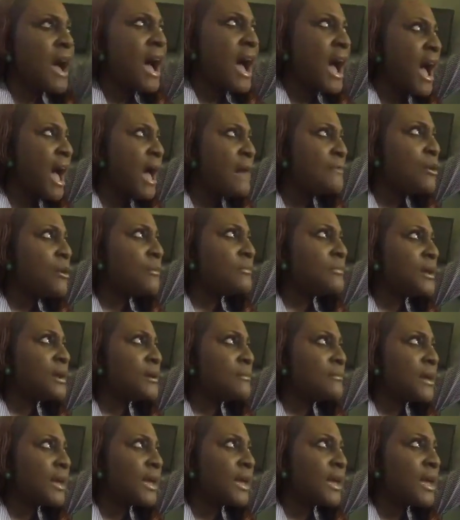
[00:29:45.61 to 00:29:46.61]
I'm up there
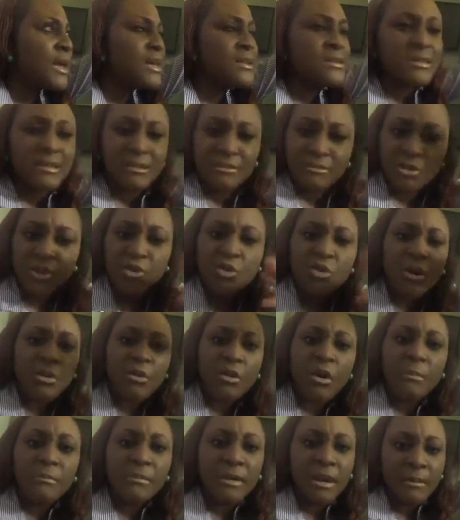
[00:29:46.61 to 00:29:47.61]
making it,
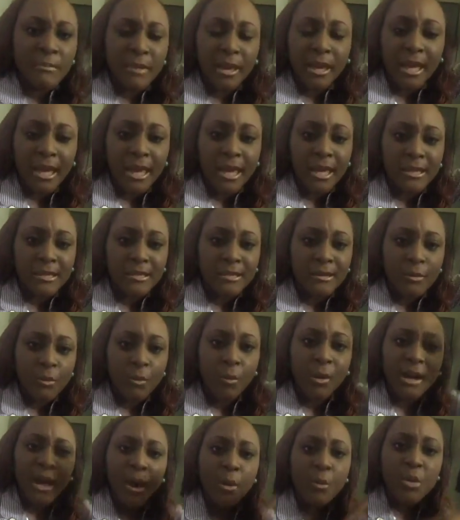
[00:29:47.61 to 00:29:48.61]
you're up there making it.
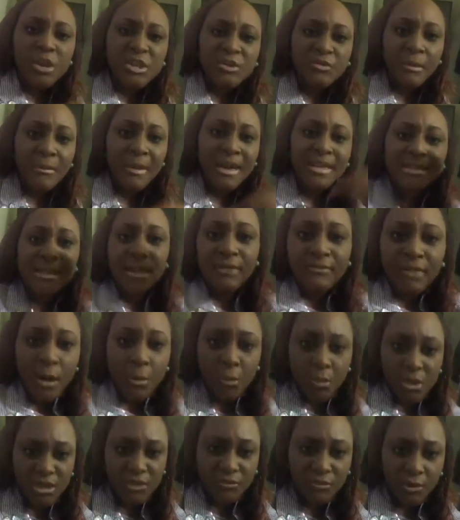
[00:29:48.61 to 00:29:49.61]
What I wish for myself, I
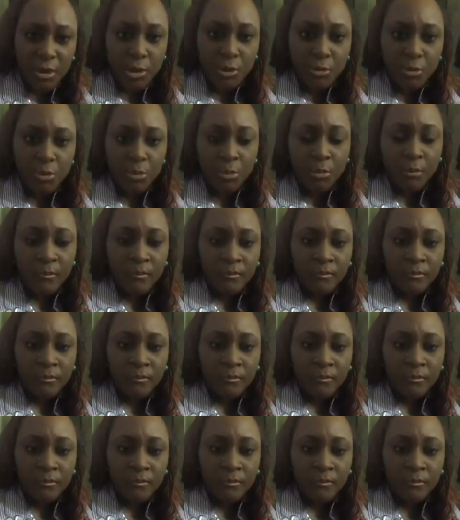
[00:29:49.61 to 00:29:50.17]
wish for you.